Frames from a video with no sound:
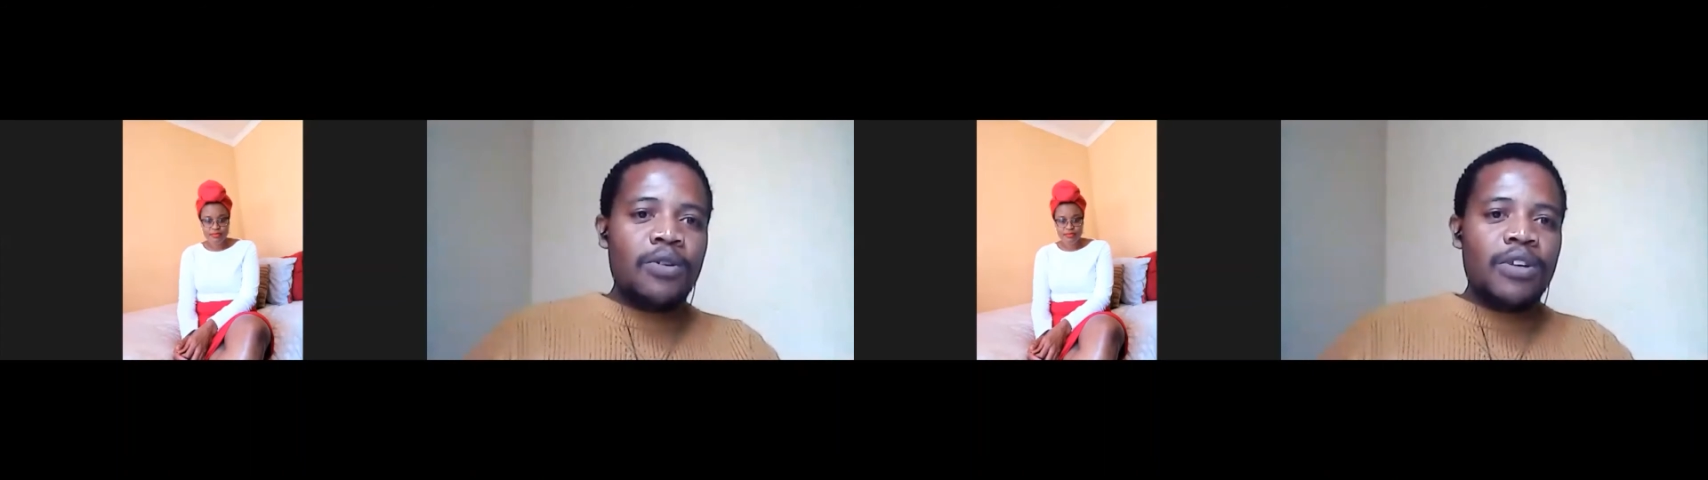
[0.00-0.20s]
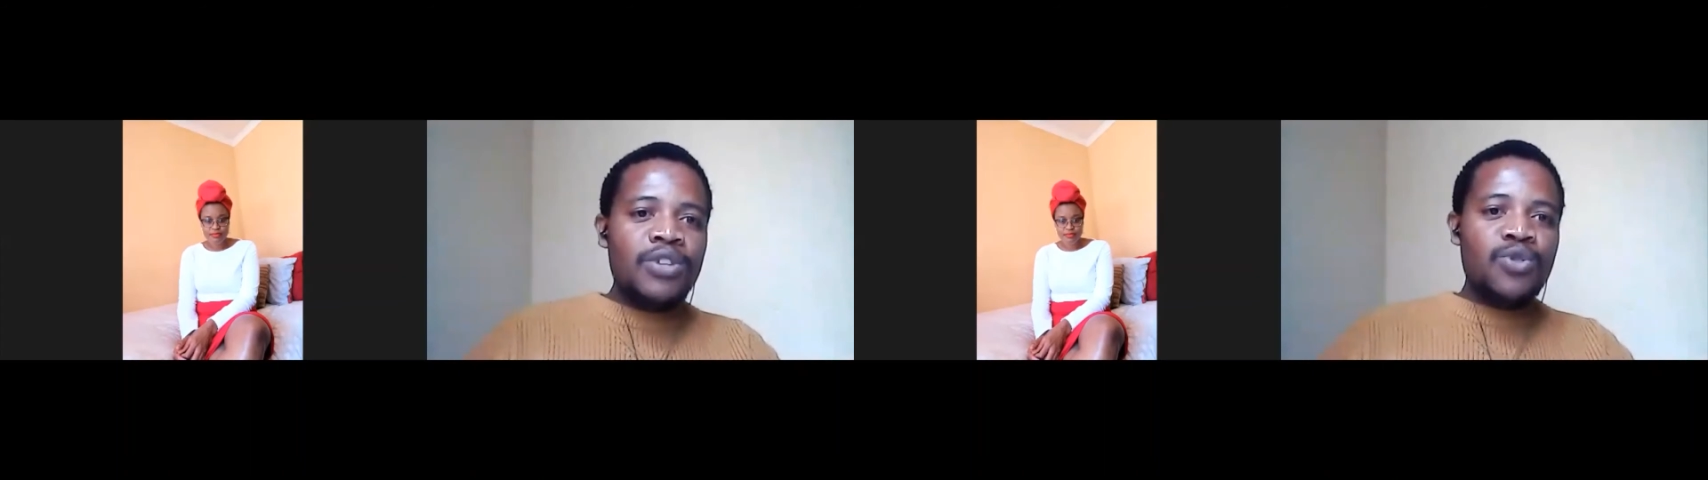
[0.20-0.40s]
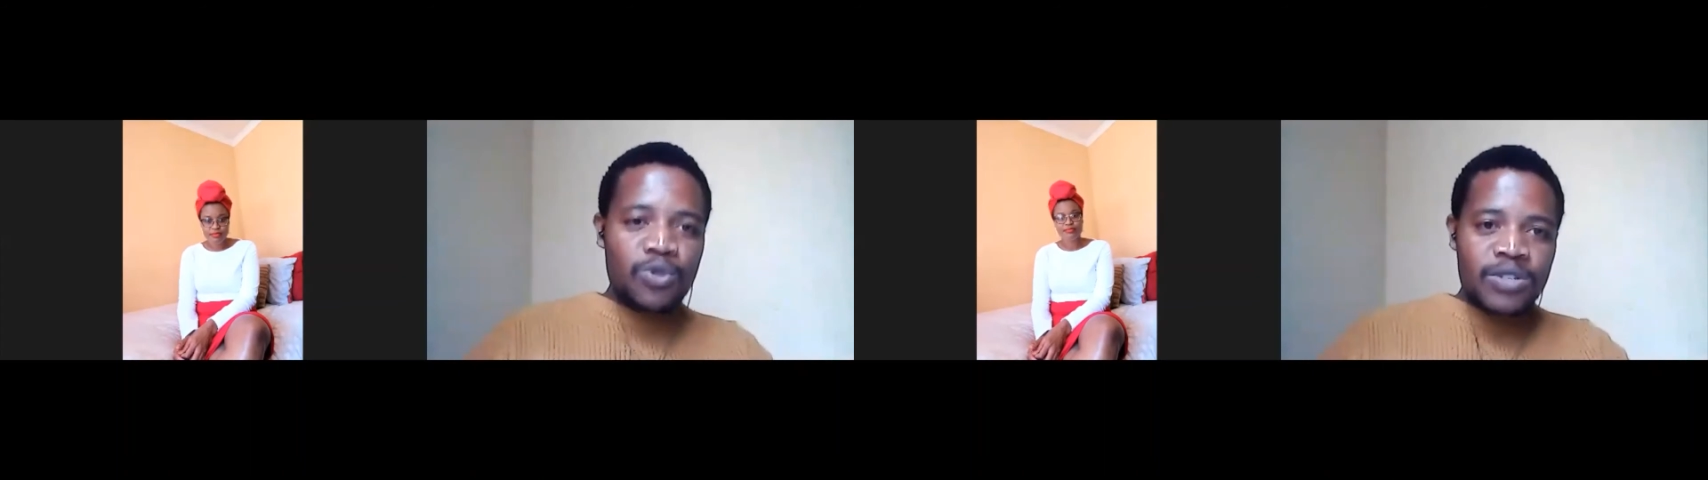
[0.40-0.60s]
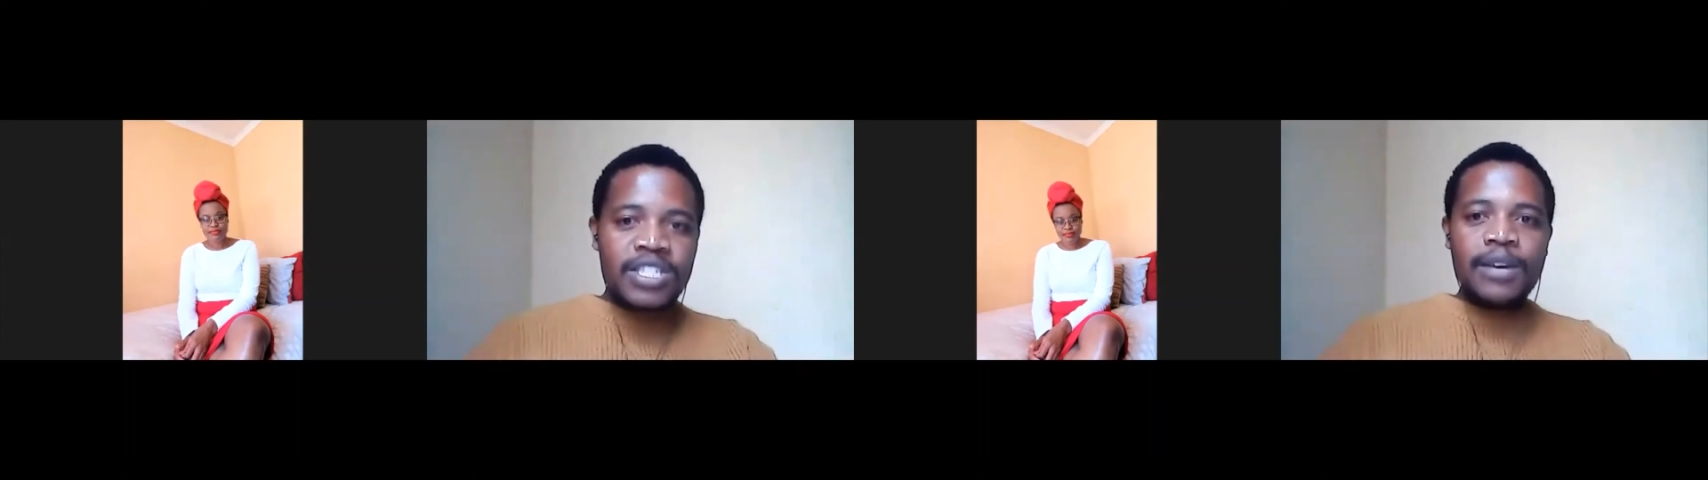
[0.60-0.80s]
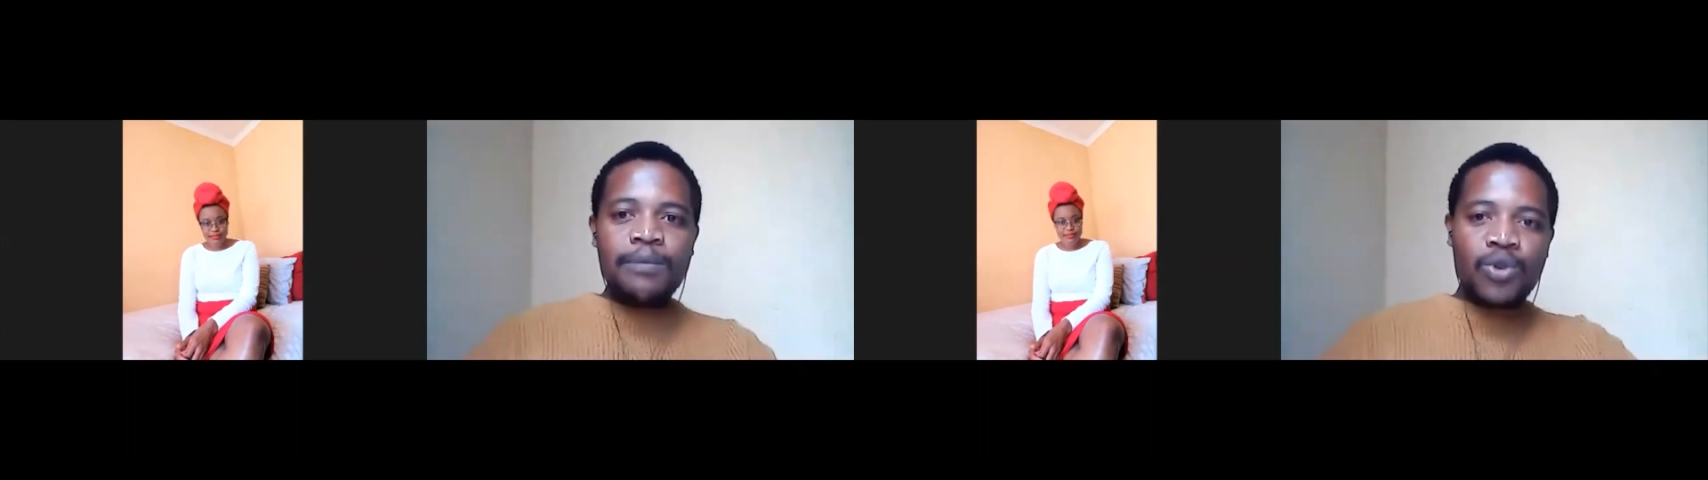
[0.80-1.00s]
introducing
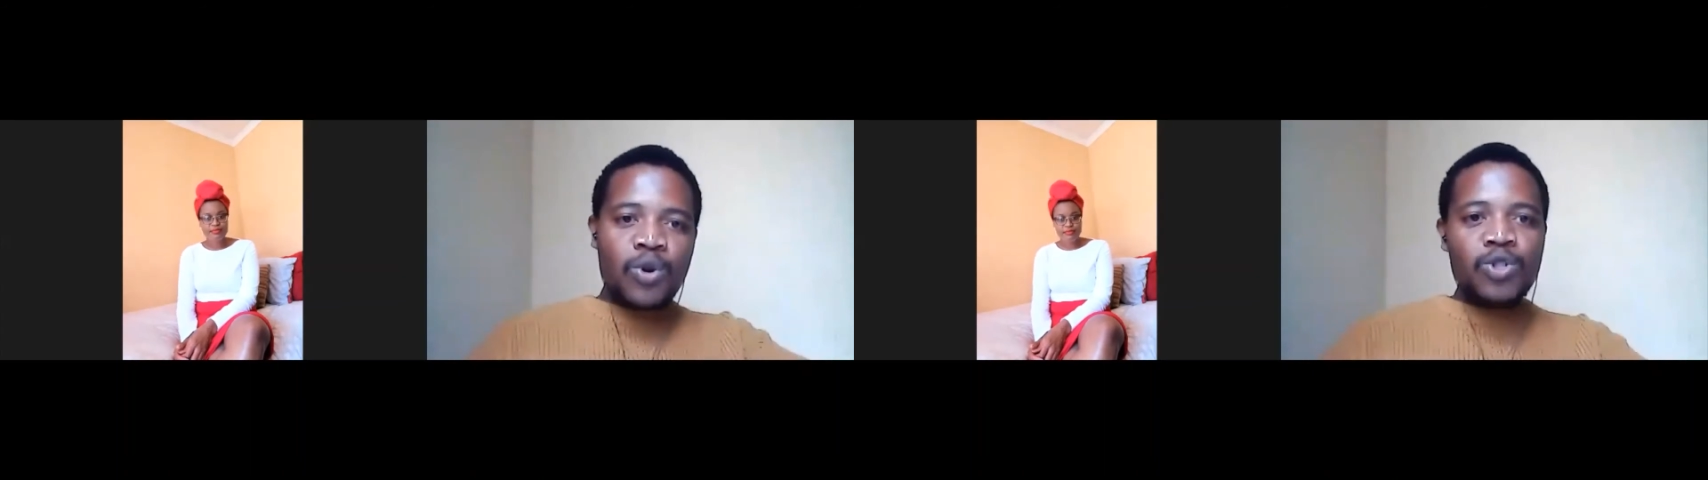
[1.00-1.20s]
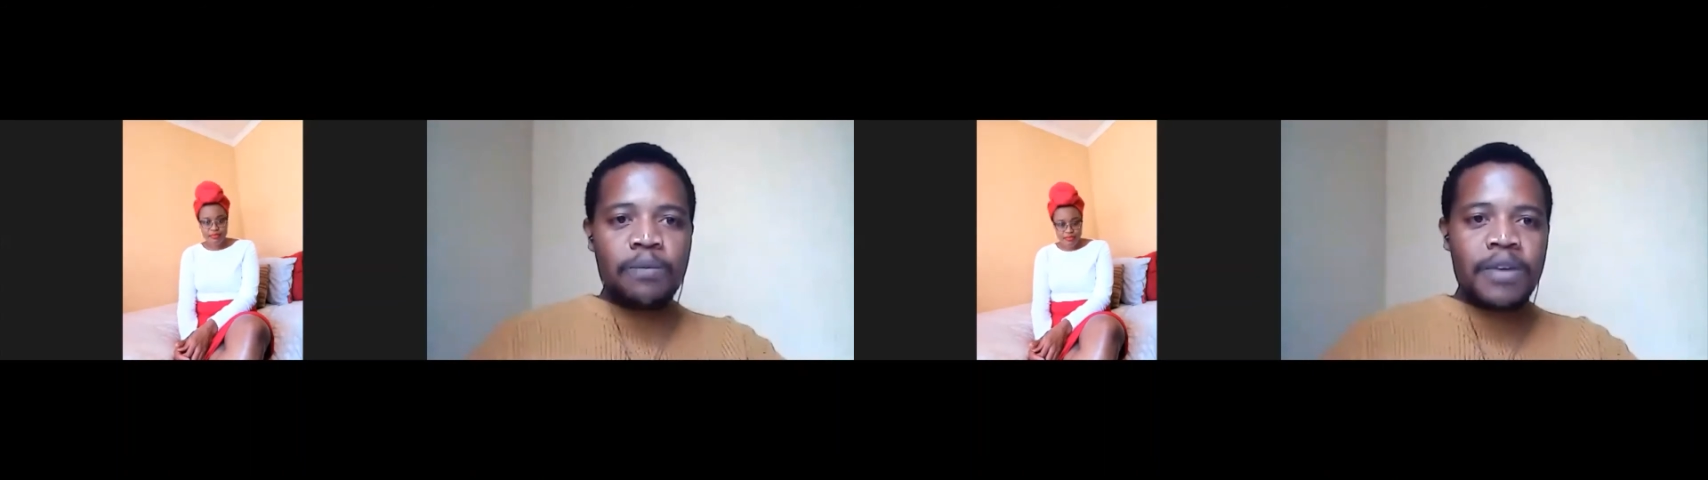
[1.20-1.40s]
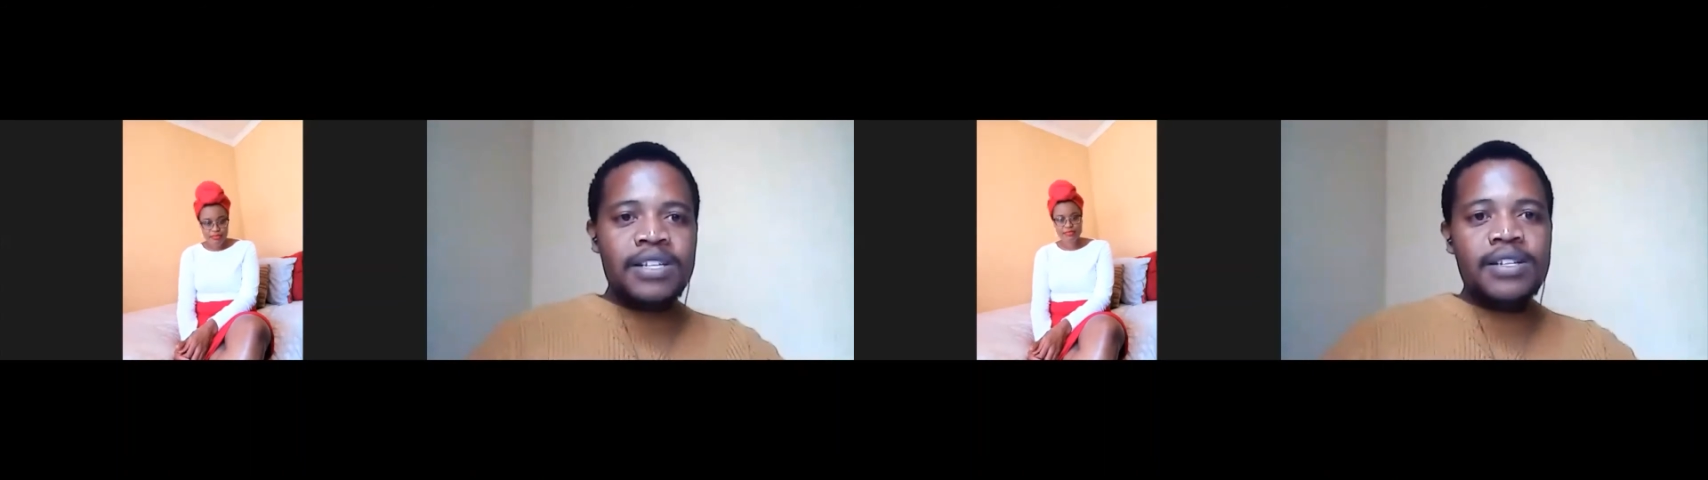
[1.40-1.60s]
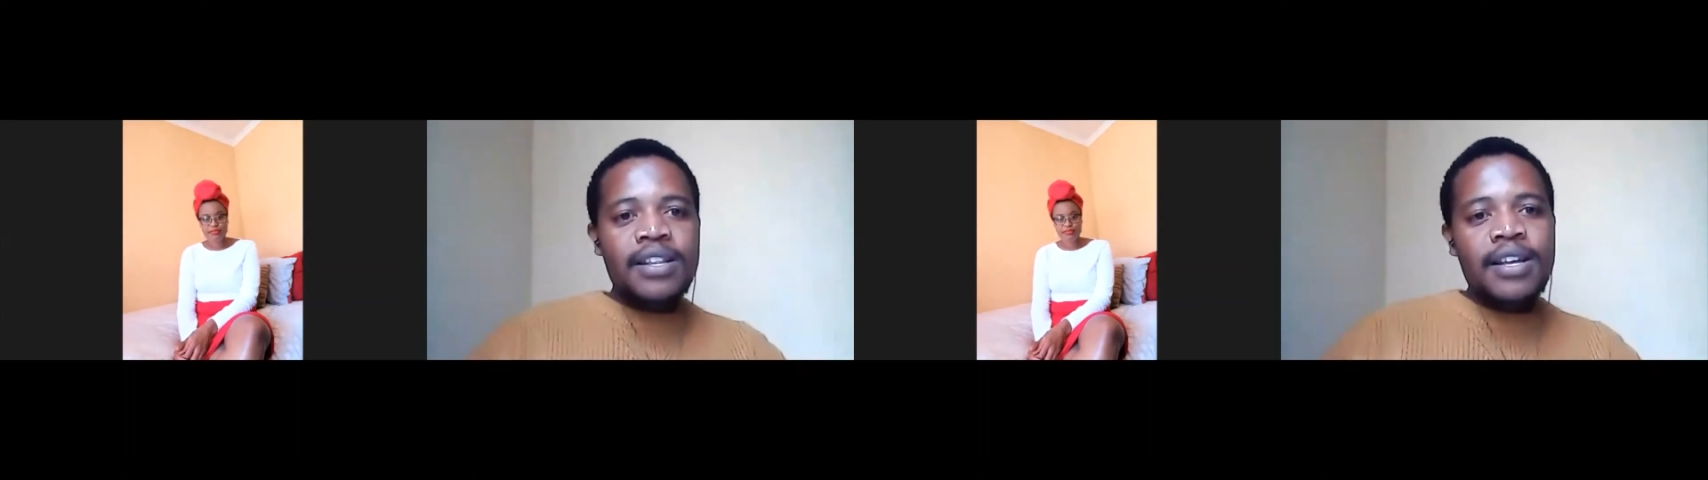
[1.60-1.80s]
some new automation